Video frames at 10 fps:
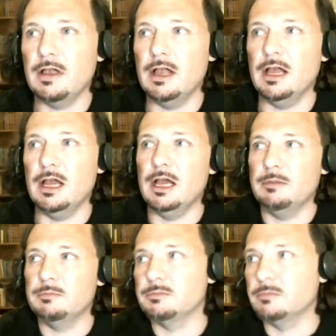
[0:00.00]

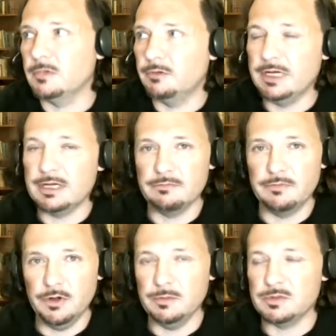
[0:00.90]

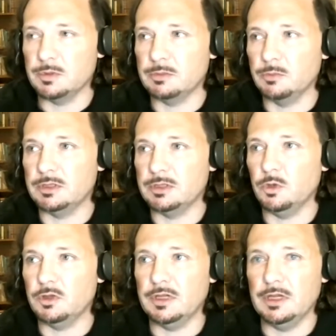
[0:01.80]
reconfirms
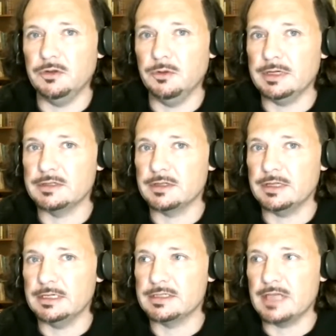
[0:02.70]
what they're doing. So
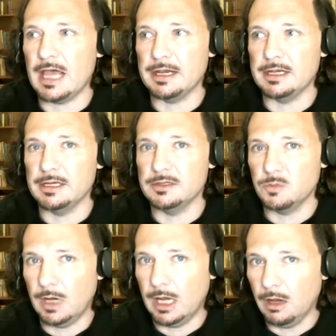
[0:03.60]
there's that as
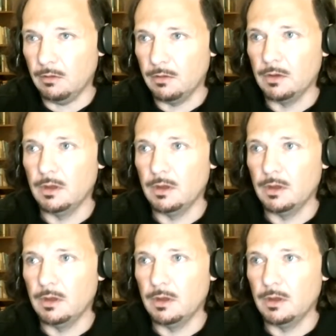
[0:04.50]
well.